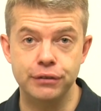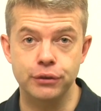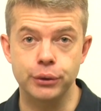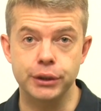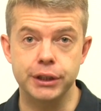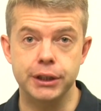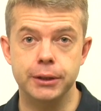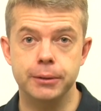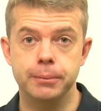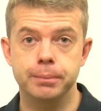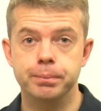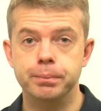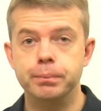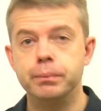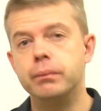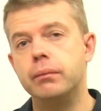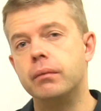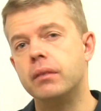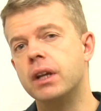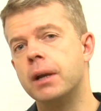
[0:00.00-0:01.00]
for you,
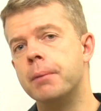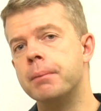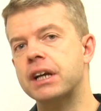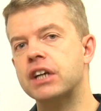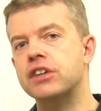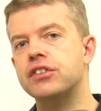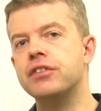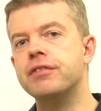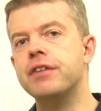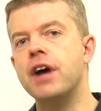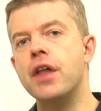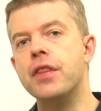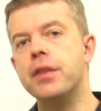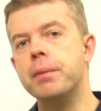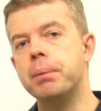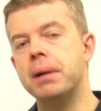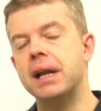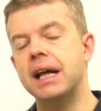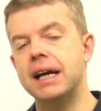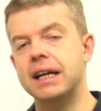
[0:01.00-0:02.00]
because if other
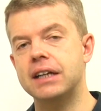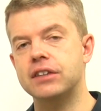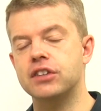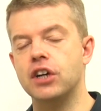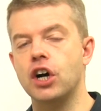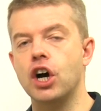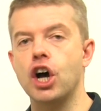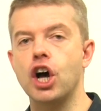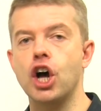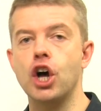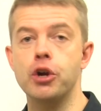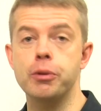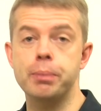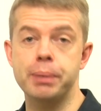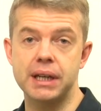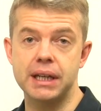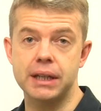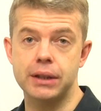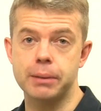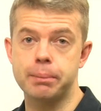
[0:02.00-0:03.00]
players are
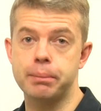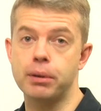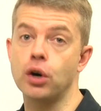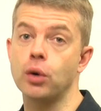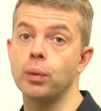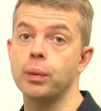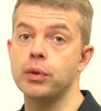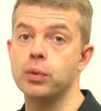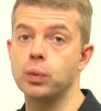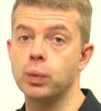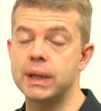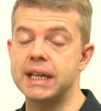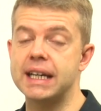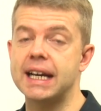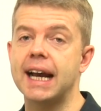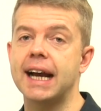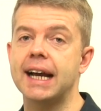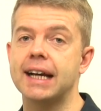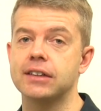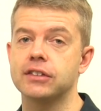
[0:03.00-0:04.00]
opening the pot with
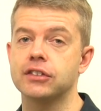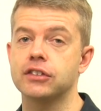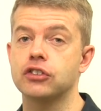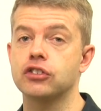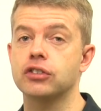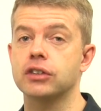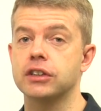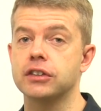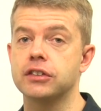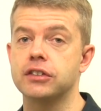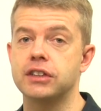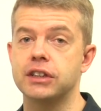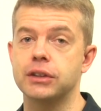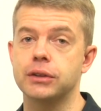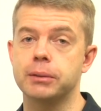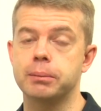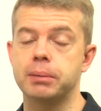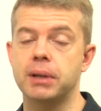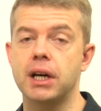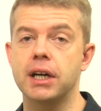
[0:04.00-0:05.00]
weak hands to try and steal
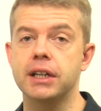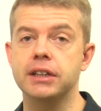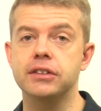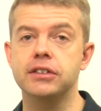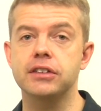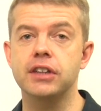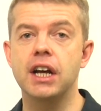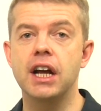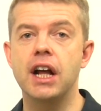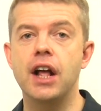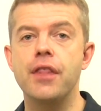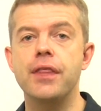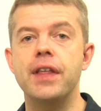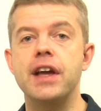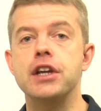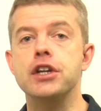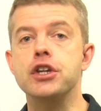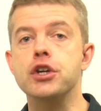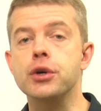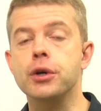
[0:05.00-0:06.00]
the blinds,
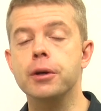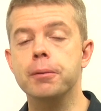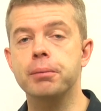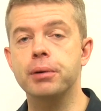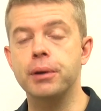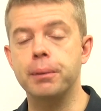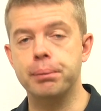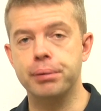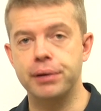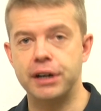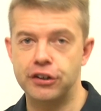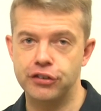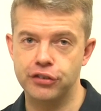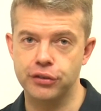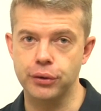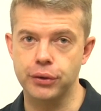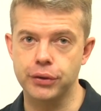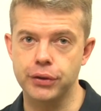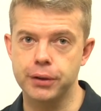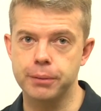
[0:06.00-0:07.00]
then you can put
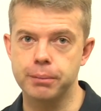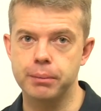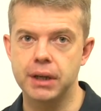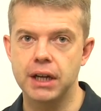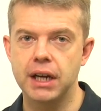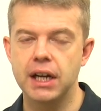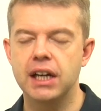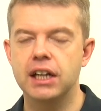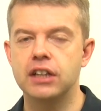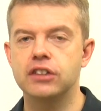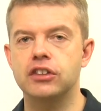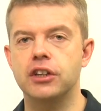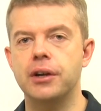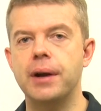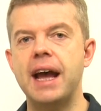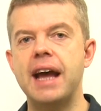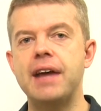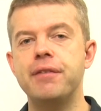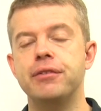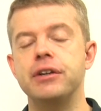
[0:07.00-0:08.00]
pressure on them.
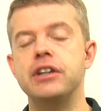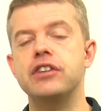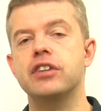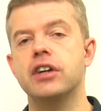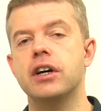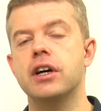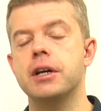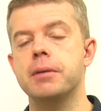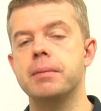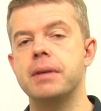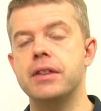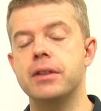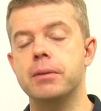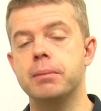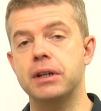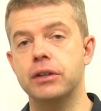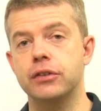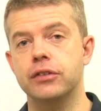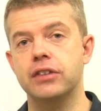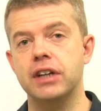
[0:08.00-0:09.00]
So every time in the
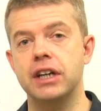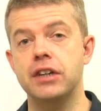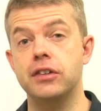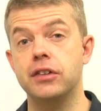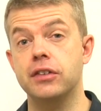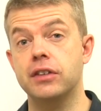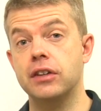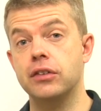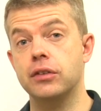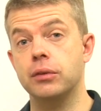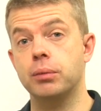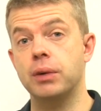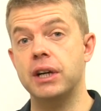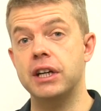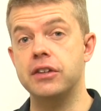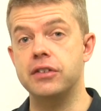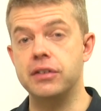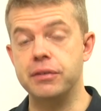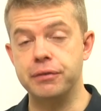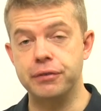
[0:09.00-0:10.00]
middle stages there's a
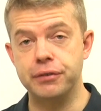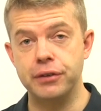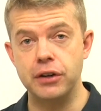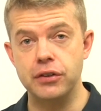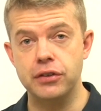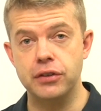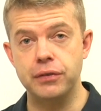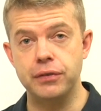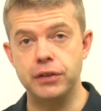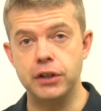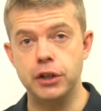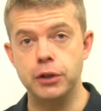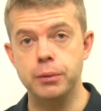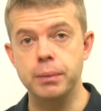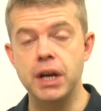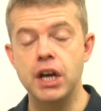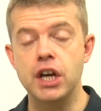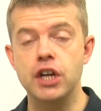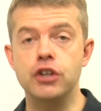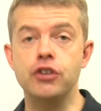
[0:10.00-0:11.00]
raise in front of you,
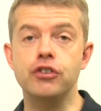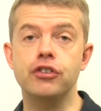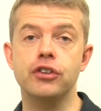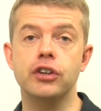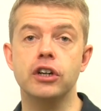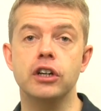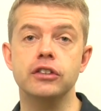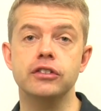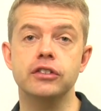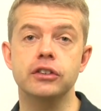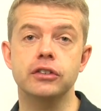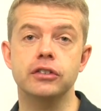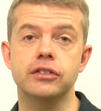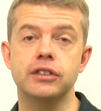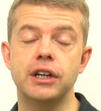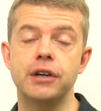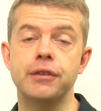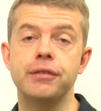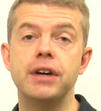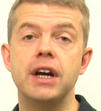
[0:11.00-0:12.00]
you should ask
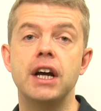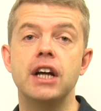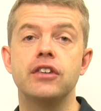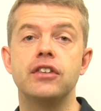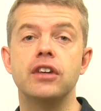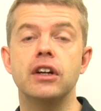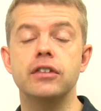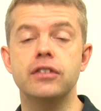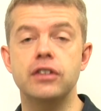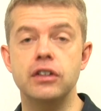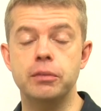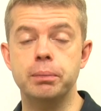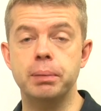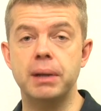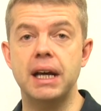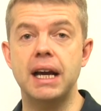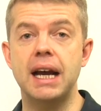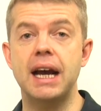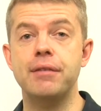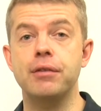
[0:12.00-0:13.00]
yourself, does this
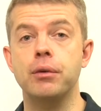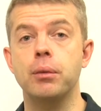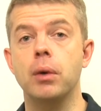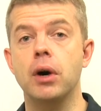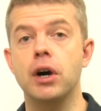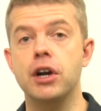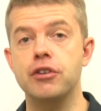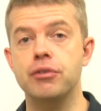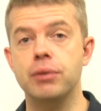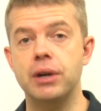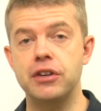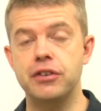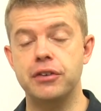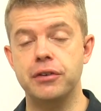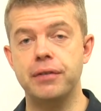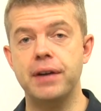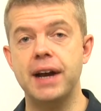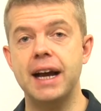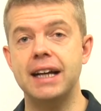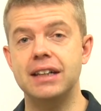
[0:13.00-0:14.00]
player have a wide range
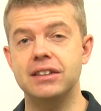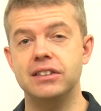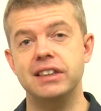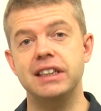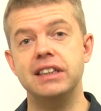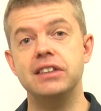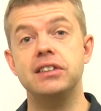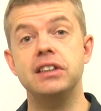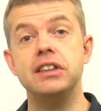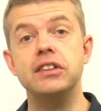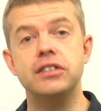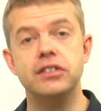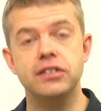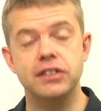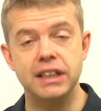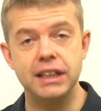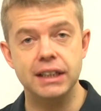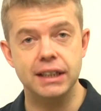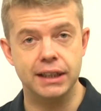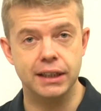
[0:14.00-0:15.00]
of hands? Is he
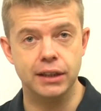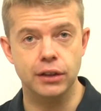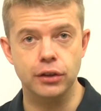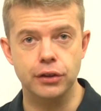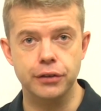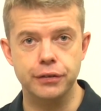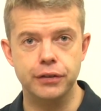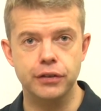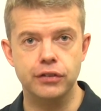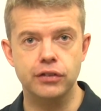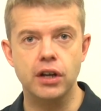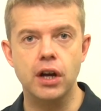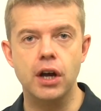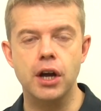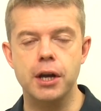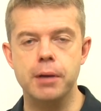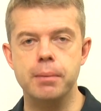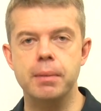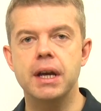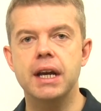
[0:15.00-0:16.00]
stealing a lot of the
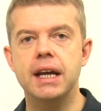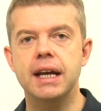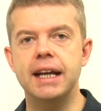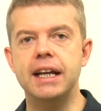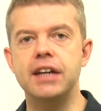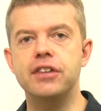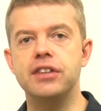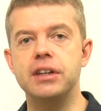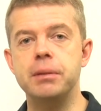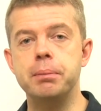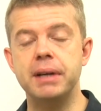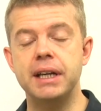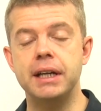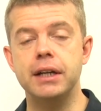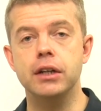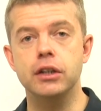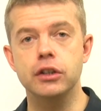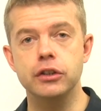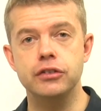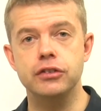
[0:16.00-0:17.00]
time? Is he
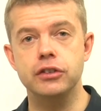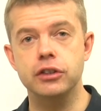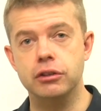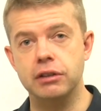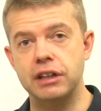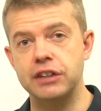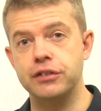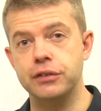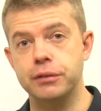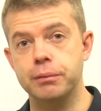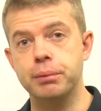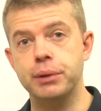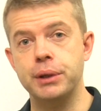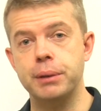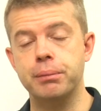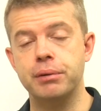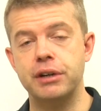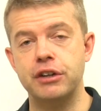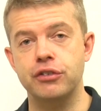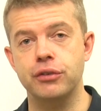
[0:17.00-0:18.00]
being loose and aggressive and
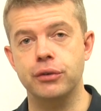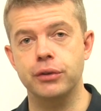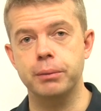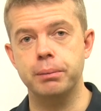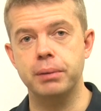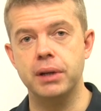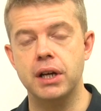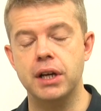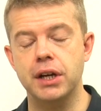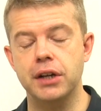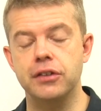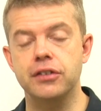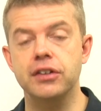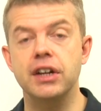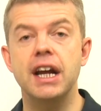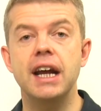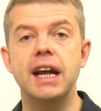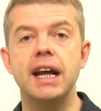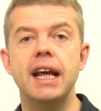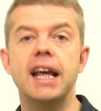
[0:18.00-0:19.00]
putting pressure on the blinds?
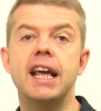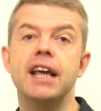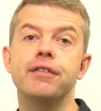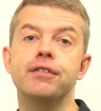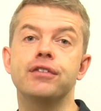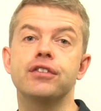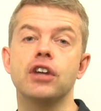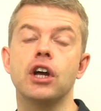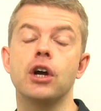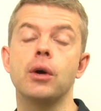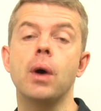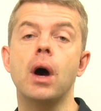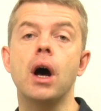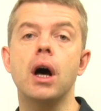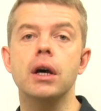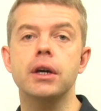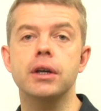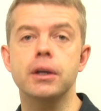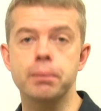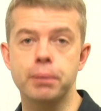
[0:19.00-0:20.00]
If so,
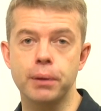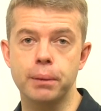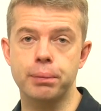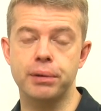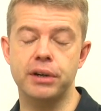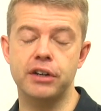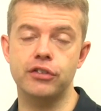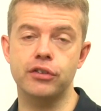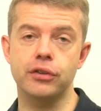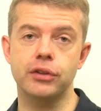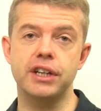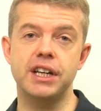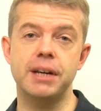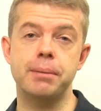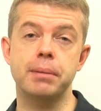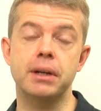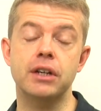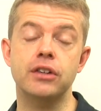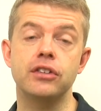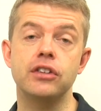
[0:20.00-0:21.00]
I can put pressure on
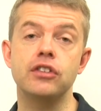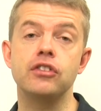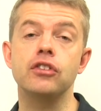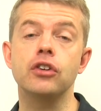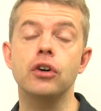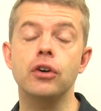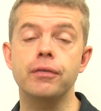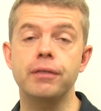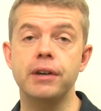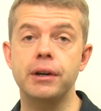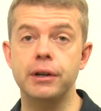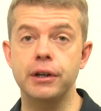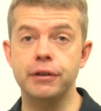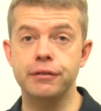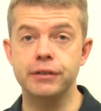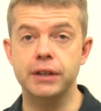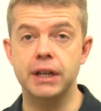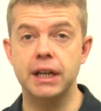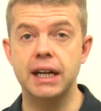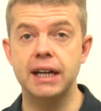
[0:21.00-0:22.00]
him because he's not very
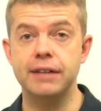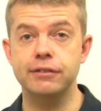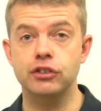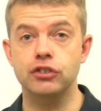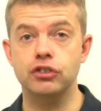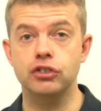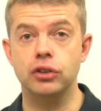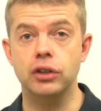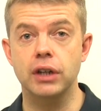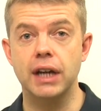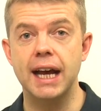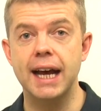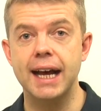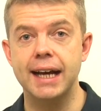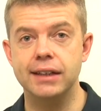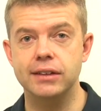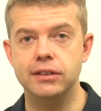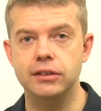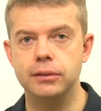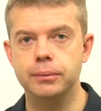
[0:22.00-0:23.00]
often going to have a strong
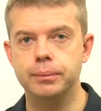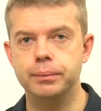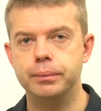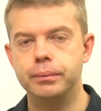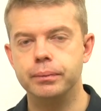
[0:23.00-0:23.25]
hand.